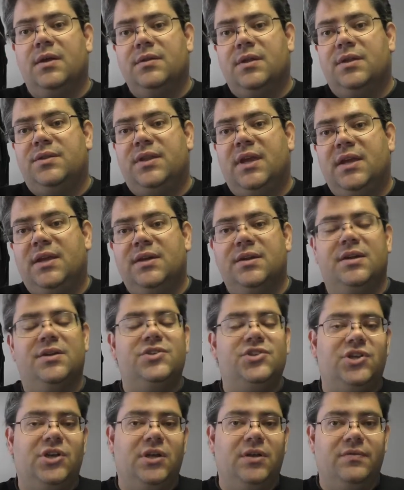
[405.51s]
that they can
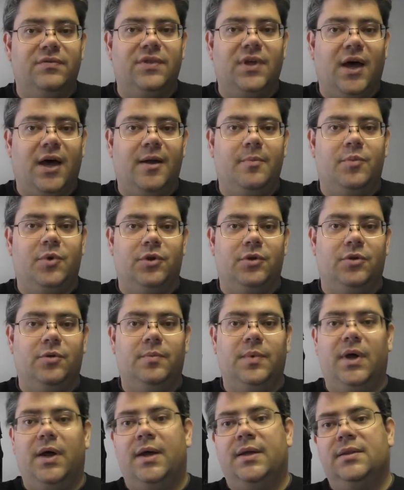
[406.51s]
achieve the Hyperloop.
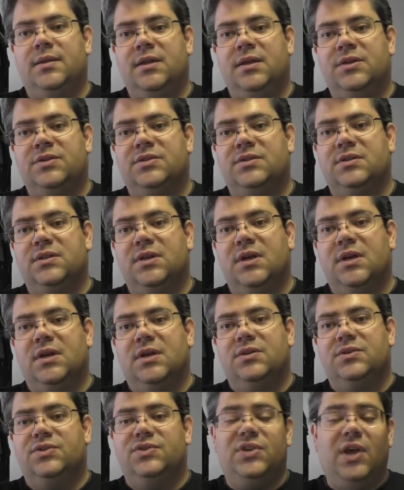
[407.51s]
At least
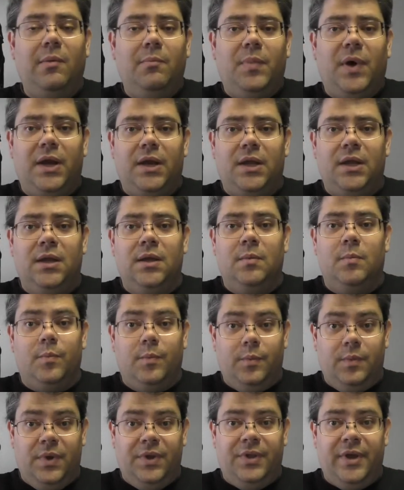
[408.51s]
somebody
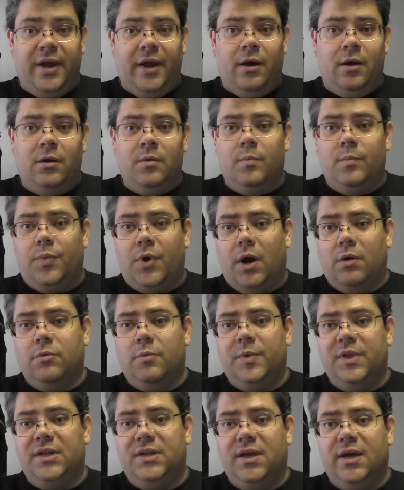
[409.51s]
there
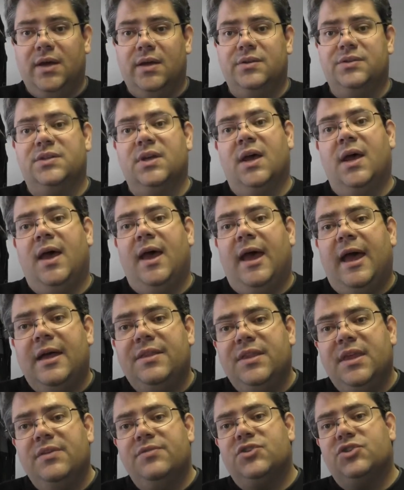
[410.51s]
probably does,
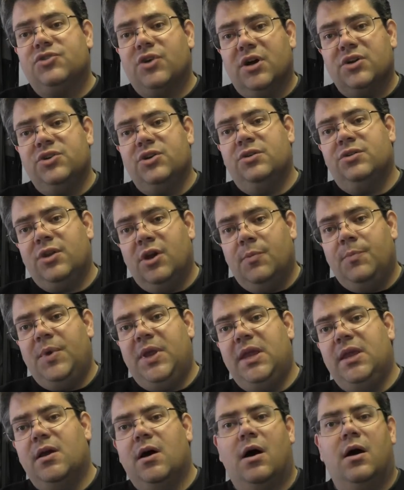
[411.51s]
and they've structured their
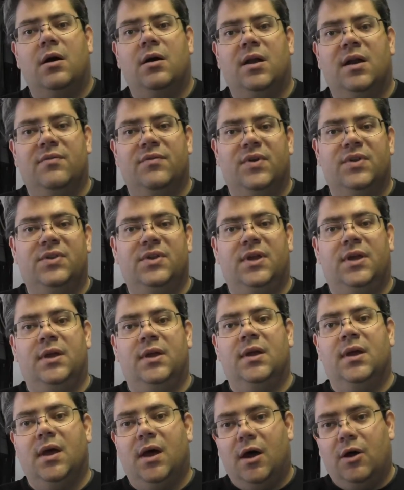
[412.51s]
PR and
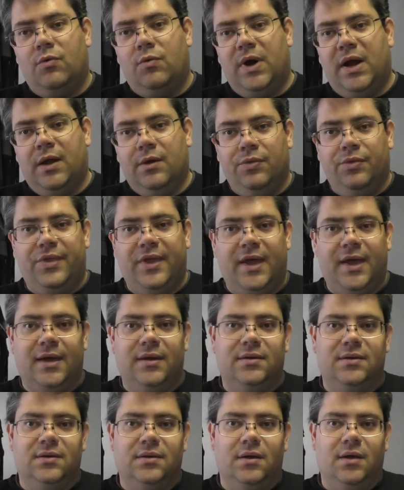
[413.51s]
everything around
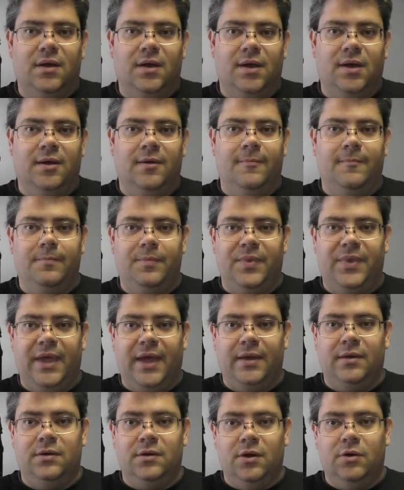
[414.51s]
that uh,
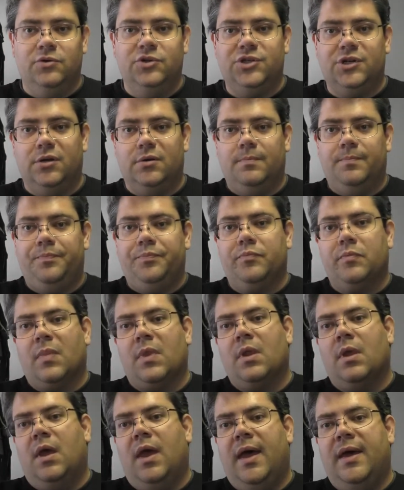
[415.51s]
that notion.
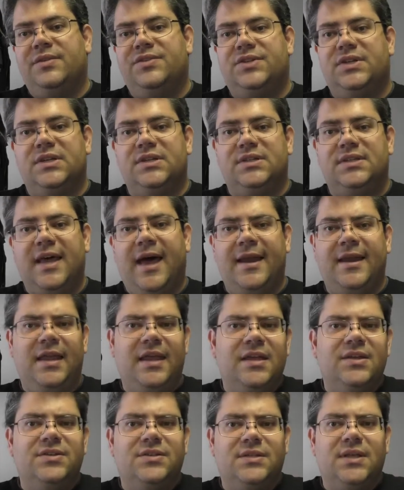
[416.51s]
And since that
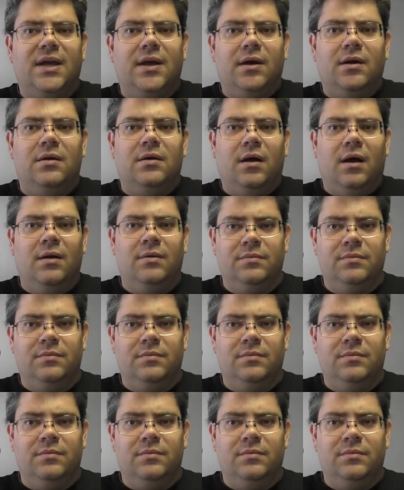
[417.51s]
is their